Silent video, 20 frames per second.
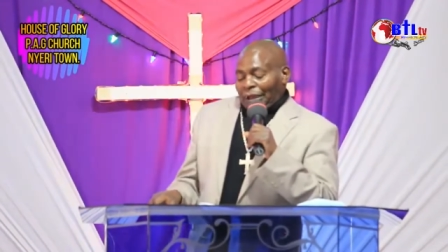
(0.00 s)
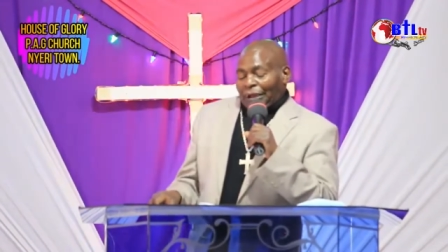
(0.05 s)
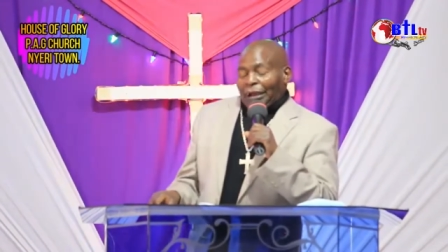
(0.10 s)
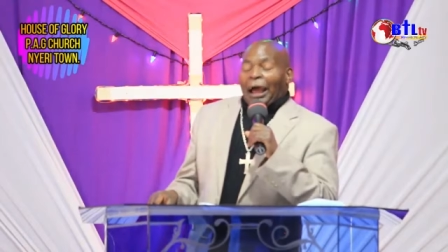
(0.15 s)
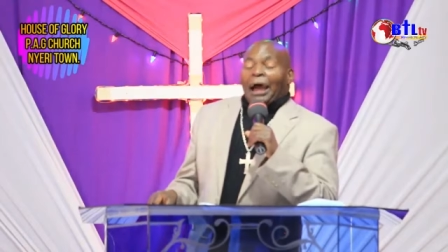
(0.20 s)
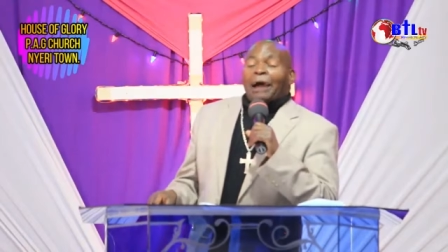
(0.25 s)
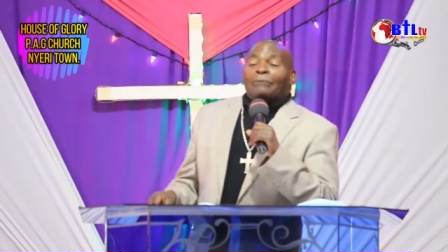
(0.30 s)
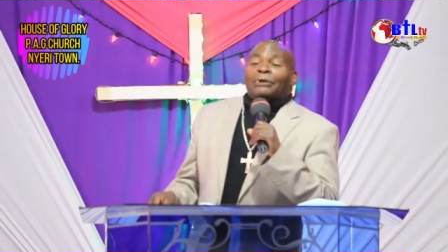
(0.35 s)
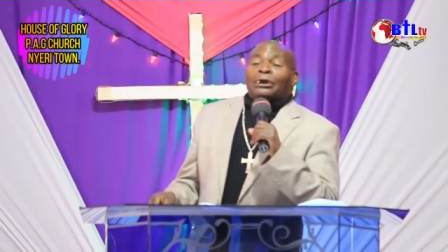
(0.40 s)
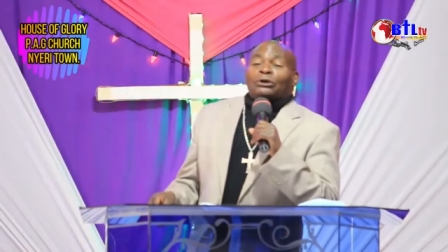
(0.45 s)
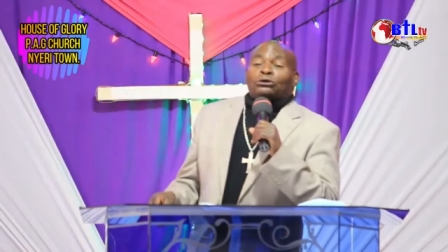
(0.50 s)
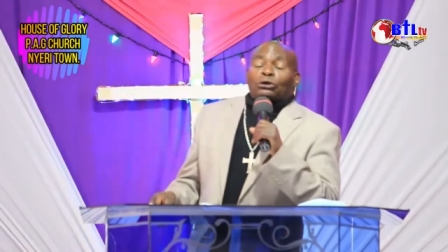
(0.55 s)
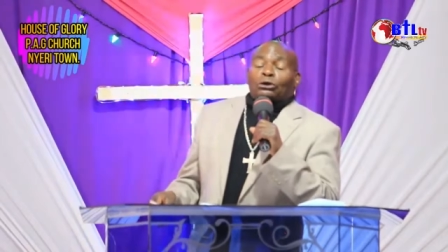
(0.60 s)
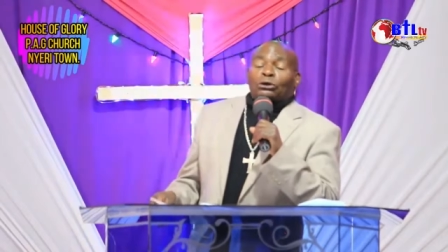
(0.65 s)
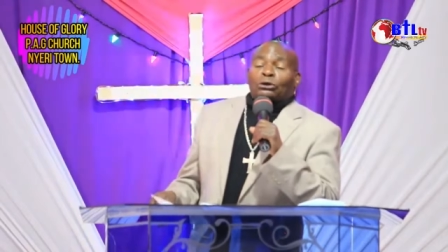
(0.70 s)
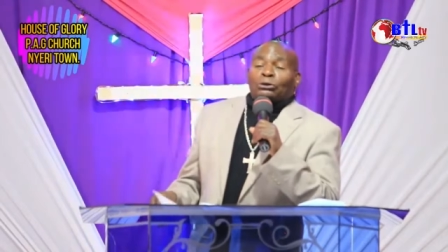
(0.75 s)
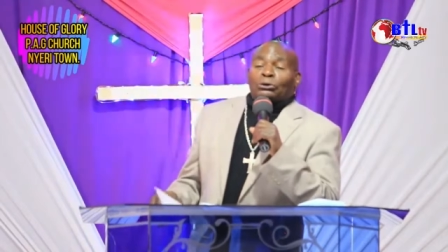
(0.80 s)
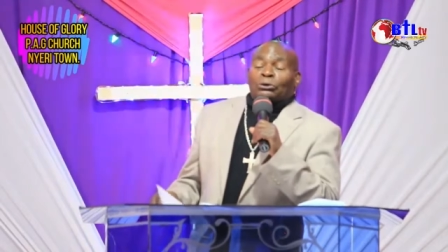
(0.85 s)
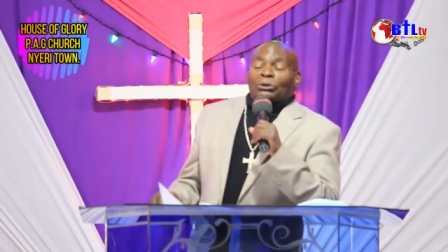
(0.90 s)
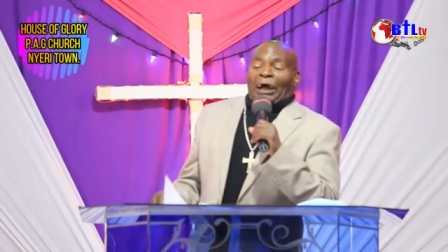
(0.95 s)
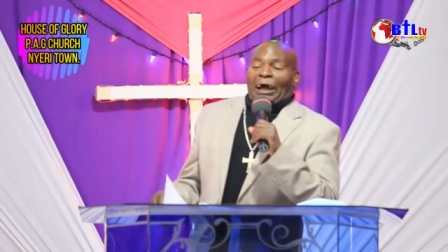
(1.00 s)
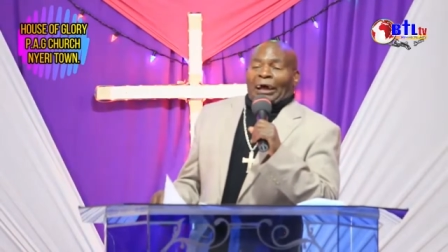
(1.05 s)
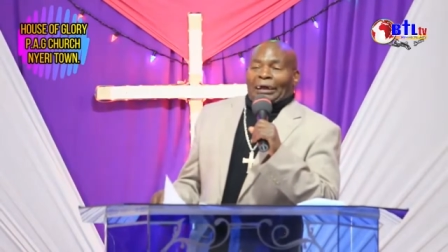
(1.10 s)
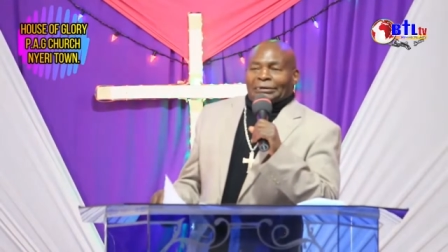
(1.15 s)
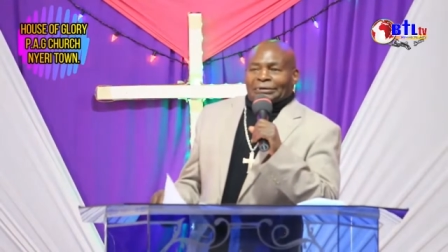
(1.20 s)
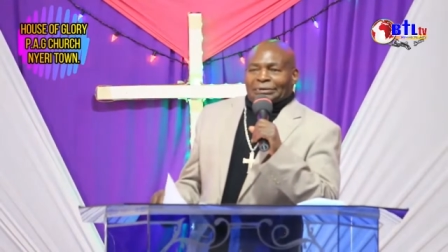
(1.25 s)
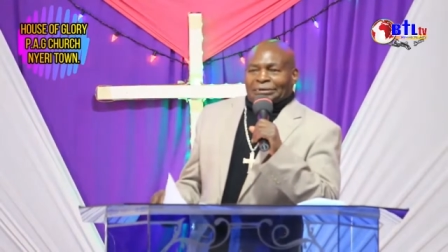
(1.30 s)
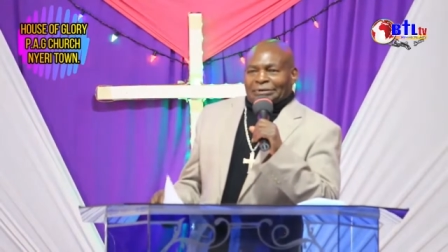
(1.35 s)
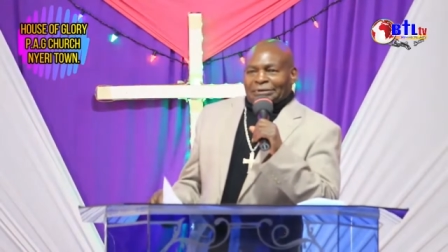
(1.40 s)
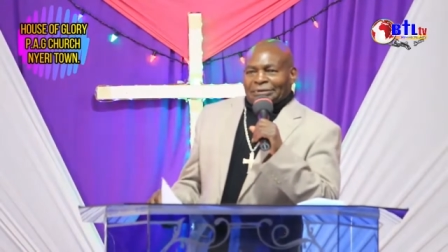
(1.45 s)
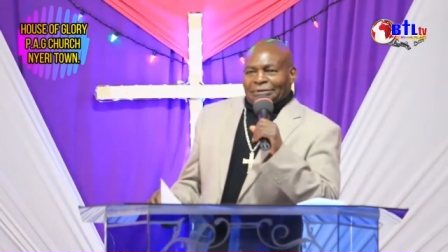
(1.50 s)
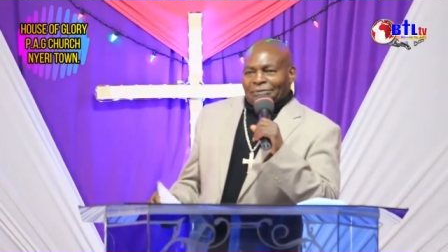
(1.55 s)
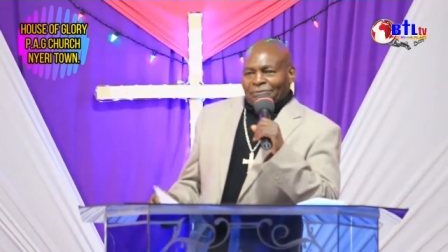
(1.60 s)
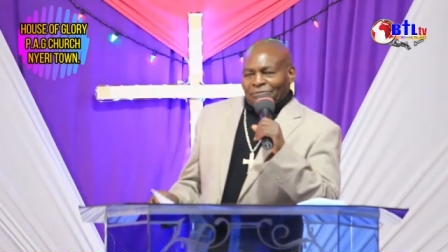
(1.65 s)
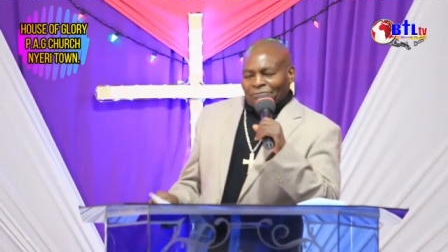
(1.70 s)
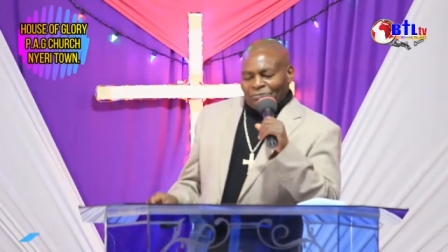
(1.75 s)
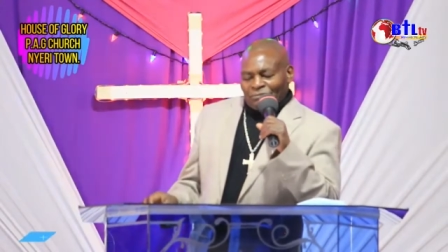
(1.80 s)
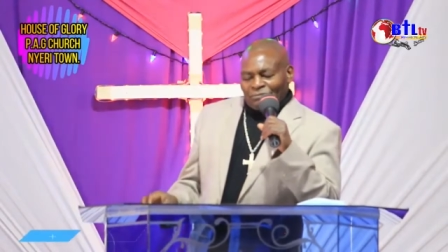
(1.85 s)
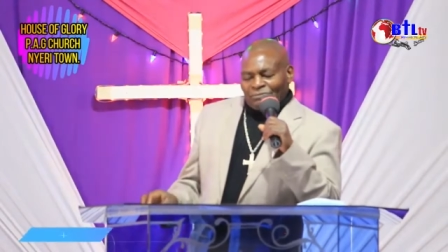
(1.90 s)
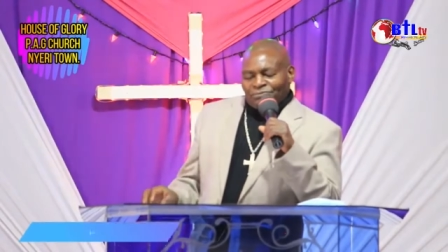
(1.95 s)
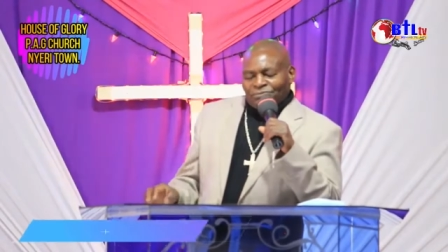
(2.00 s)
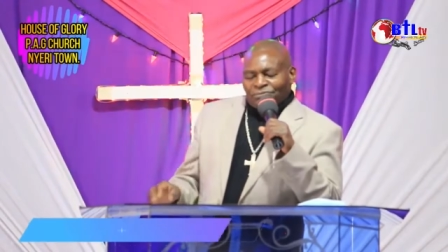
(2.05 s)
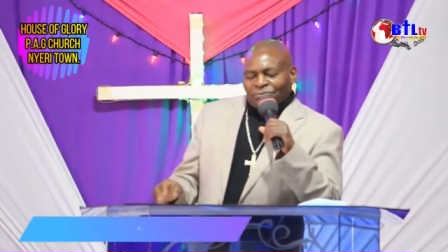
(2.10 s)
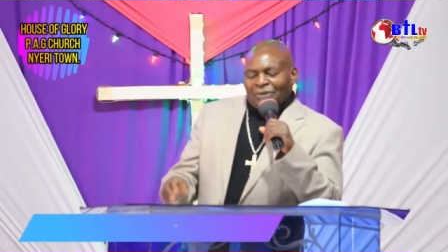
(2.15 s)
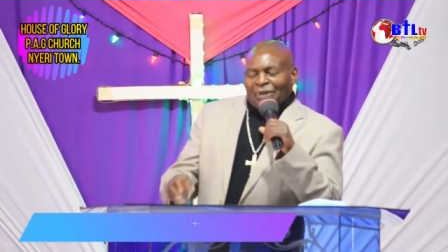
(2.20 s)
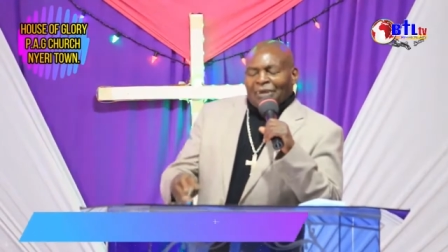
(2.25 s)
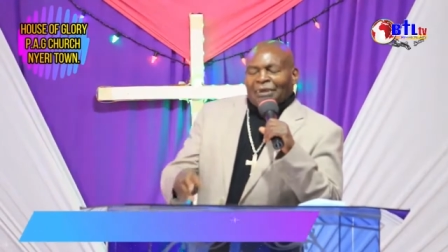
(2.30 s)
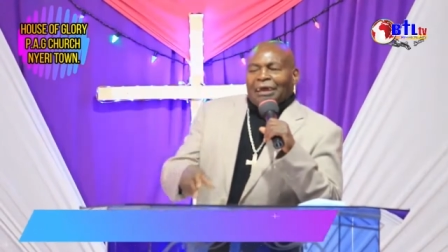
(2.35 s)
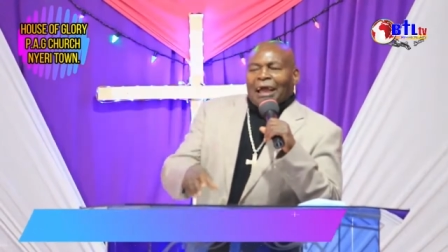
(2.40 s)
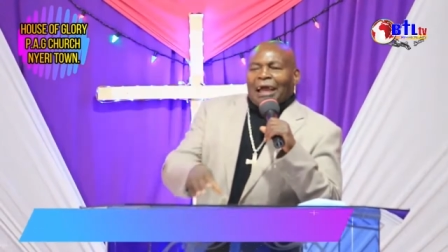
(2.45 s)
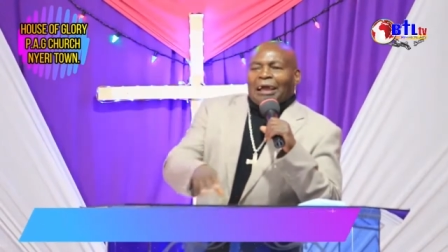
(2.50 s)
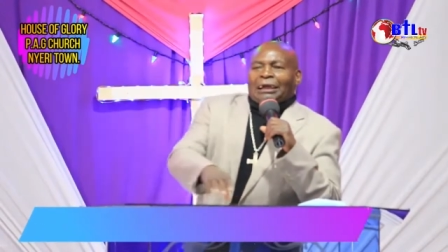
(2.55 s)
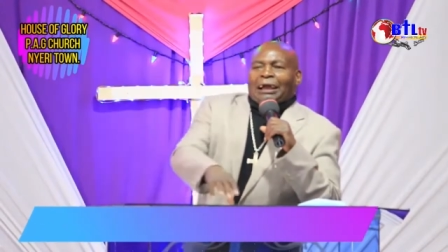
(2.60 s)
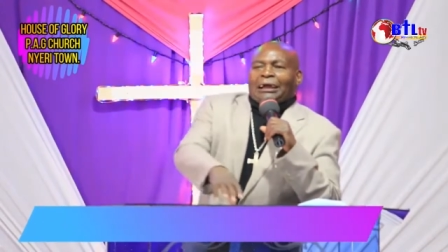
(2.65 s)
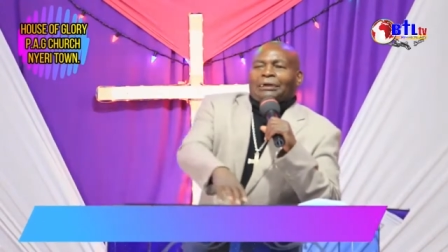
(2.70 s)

And having told you that, I